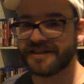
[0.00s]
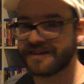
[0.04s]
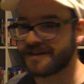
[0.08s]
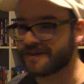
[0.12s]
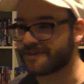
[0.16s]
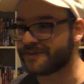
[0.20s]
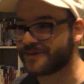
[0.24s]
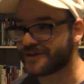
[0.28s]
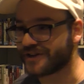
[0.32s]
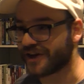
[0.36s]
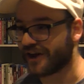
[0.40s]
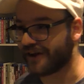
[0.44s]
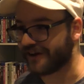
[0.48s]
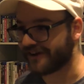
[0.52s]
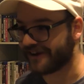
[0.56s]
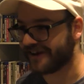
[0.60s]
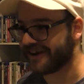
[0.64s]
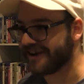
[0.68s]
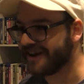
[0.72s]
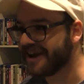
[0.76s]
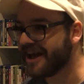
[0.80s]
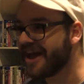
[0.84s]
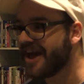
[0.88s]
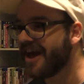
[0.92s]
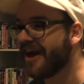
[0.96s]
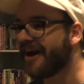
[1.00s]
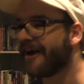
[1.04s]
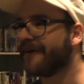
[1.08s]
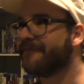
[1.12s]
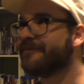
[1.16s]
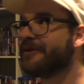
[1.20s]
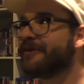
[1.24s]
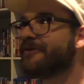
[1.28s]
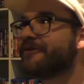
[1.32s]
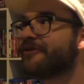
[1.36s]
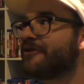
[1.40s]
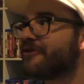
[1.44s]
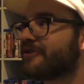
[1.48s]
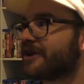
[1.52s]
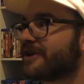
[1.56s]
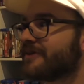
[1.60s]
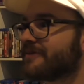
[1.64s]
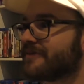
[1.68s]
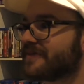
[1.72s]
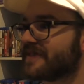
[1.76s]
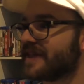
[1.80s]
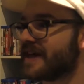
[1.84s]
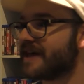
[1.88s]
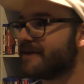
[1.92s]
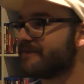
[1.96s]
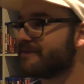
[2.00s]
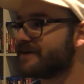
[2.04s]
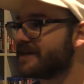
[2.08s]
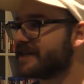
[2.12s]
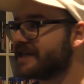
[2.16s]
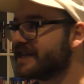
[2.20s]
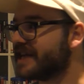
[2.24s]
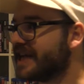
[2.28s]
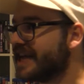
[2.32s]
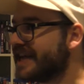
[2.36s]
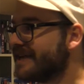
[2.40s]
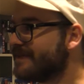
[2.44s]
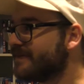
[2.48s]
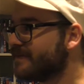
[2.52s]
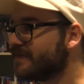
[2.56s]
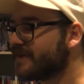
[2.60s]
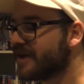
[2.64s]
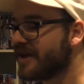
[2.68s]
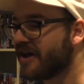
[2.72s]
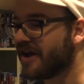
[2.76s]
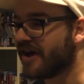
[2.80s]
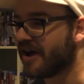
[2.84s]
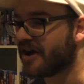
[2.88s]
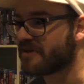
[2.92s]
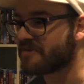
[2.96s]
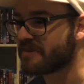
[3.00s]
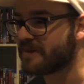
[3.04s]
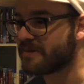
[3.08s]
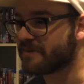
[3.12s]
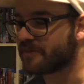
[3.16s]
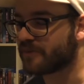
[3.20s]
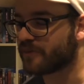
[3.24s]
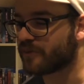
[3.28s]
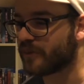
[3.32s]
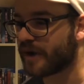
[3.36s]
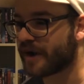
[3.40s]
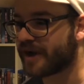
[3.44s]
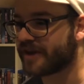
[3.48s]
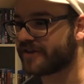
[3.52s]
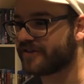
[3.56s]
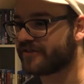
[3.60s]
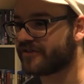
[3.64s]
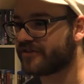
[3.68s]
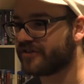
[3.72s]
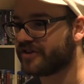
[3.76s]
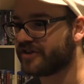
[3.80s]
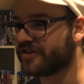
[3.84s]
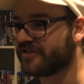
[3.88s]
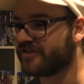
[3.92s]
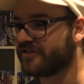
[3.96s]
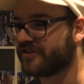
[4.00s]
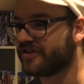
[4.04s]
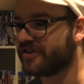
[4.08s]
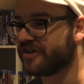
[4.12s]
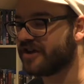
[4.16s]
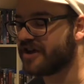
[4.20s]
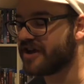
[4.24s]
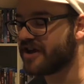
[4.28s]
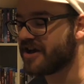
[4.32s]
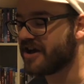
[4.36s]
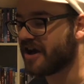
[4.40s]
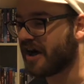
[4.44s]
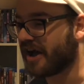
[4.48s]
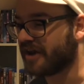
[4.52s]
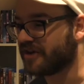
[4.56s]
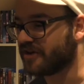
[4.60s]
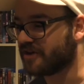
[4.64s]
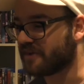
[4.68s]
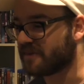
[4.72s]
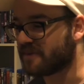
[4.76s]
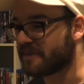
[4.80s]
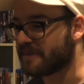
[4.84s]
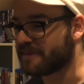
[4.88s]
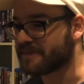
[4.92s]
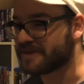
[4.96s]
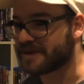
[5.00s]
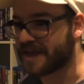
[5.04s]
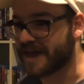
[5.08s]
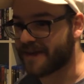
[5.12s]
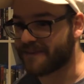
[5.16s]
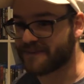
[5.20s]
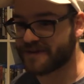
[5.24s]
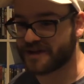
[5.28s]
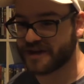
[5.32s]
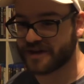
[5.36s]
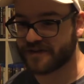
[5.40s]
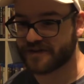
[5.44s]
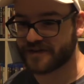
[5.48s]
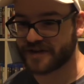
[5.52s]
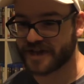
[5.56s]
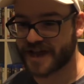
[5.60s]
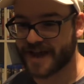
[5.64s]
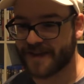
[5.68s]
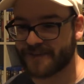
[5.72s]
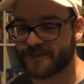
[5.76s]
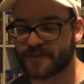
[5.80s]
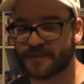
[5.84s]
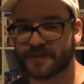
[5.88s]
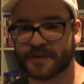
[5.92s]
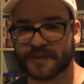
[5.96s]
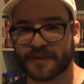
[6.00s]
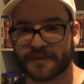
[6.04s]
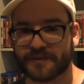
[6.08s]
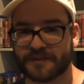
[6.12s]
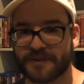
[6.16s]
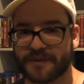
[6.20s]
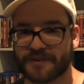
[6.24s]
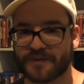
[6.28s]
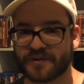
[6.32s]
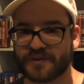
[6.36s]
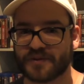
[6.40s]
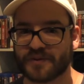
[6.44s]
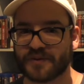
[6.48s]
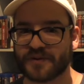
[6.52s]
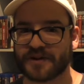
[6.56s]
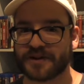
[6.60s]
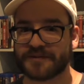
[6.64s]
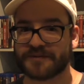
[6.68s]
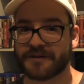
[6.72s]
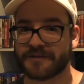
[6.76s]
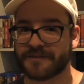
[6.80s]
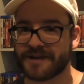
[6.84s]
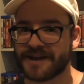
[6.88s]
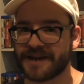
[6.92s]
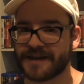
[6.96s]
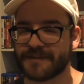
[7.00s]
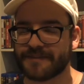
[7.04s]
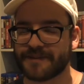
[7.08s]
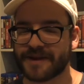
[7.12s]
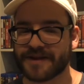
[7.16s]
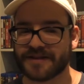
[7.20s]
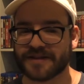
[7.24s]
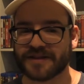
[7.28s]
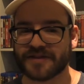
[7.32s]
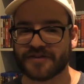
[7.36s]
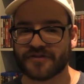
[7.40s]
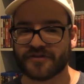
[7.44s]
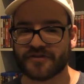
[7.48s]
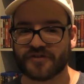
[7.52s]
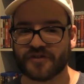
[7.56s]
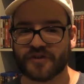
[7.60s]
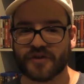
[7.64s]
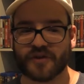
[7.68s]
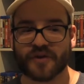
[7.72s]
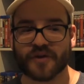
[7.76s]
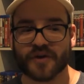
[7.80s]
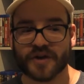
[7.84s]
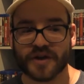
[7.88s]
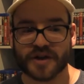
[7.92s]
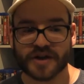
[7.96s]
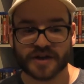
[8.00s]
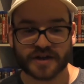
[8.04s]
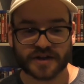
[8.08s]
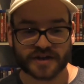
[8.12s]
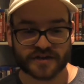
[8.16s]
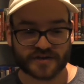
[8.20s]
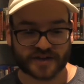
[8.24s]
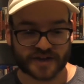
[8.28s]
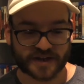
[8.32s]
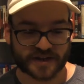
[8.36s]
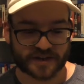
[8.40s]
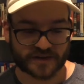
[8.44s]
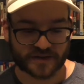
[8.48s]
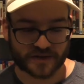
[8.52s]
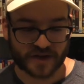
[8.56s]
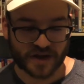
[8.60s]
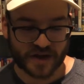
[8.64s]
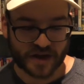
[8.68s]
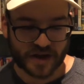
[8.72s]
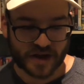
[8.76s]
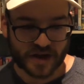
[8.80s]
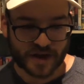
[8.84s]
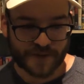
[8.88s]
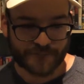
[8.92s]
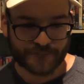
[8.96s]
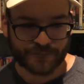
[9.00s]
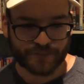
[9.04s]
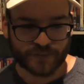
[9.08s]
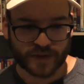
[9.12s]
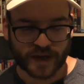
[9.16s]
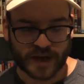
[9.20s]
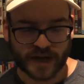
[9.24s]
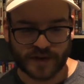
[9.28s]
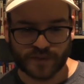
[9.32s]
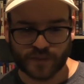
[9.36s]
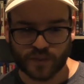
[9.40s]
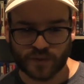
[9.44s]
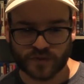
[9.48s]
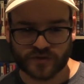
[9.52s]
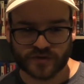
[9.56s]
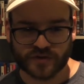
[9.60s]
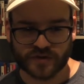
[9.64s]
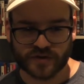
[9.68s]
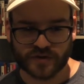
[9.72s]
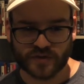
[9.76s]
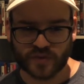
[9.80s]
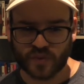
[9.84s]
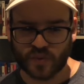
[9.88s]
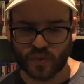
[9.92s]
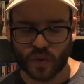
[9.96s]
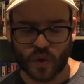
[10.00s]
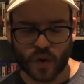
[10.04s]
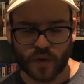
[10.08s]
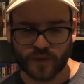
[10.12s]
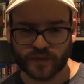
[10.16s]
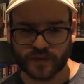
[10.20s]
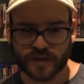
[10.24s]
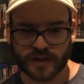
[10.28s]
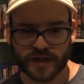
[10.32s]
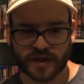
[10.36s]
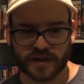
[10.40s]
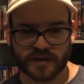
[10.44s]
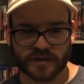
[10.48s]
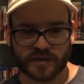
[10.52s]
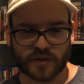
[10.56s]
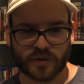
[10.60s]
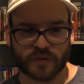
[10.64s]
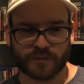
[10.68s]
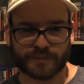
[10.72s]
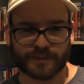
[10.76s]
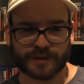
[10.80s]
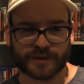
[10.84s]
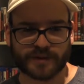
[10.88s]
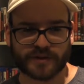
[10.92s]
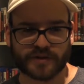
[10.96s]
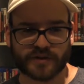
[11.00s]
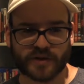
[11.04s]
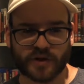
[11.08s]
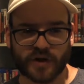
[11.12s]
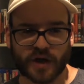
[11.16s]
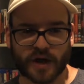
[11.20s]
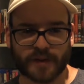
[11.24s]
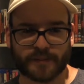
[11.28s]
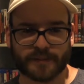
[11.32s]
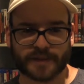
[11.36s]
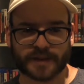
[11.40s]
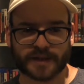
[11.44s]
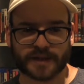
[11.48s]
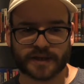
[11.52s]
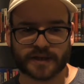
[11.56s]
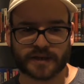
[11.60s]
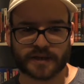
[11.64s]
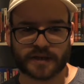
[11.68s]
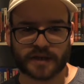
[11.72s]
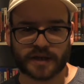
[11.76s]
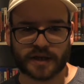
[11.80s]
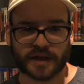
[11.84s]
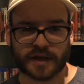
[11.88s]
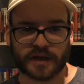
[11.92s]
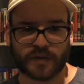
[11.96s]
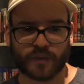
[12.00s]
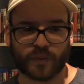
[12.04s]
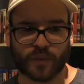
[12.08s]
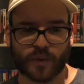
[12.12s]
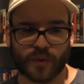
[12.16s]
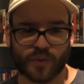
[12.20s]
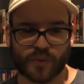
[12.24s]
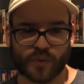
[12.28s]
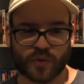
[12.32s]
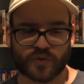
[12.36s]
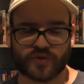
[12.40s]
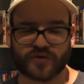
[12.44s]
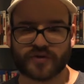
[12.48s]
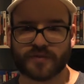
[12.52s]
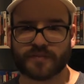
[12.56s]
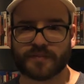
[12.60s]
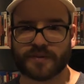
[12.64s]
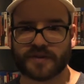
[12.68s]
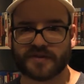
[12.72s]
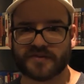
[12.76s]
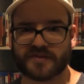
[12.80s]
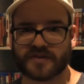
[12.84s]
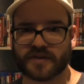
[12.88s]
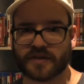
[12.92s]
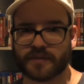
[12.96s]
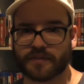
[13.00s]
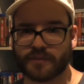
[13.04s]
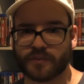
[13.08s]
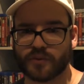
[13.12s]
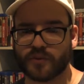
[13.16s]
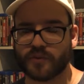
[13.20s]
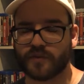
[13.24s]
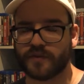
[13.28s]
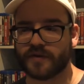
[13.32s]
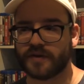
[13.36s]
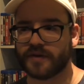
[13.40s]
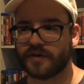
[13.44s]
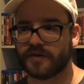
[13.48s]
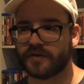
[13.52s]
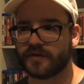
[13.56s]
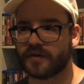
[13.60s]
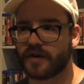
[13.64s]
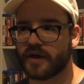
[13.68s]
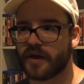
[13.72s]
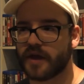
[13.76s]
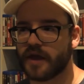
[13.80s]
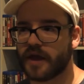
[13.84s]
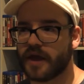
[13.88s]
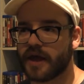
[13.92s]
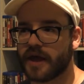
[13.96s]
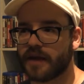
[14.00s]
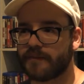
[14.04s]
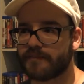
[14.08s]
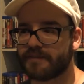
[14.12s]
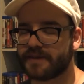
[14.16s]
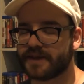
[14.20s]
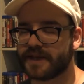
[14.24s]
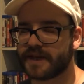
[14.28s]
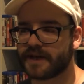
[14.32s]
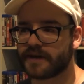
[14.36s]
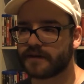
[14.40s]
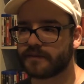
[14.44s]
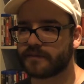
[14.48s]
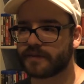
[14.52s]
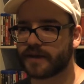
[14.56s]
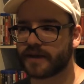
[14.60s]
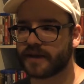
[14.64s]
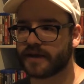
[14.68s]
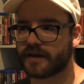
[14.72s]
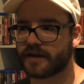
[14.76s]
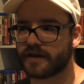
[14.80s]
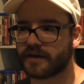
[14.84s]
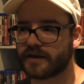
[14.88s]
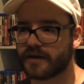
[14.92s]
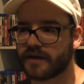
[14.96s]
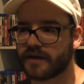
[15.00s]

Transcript: I'm sorry. I'm never great with that many names. I remember Ray and Shinji. I don't remember that many other names, but I remember talking to my mate about this show, because he'd watched it all over like a long period of time, and then he rewatched it because of the movies. But then I'm like,